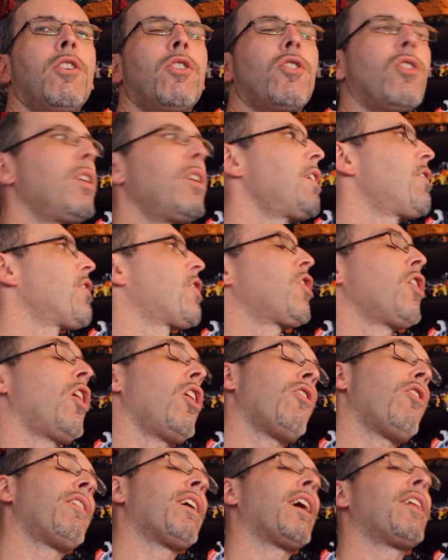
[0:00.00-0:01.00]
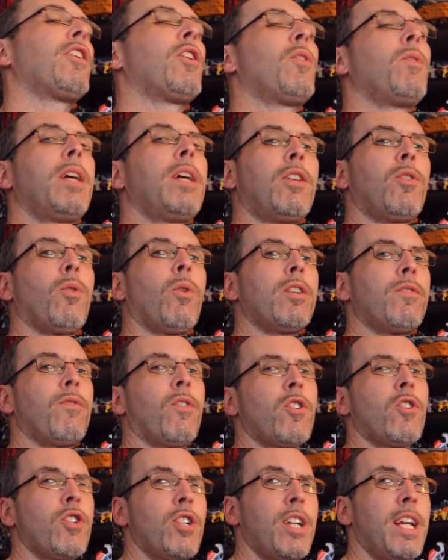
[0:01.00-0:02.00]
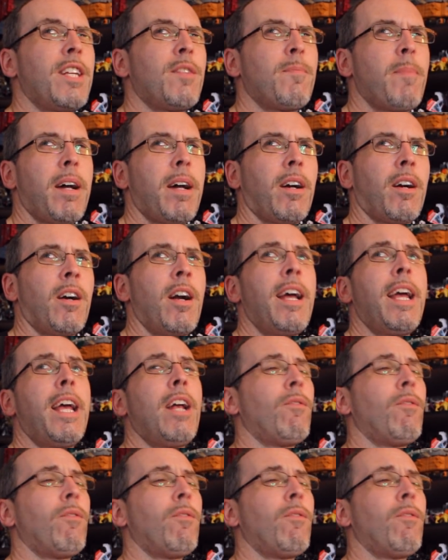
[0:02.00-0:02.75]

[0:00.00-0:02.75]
Certainly the coloring on the Unique Toys version is better.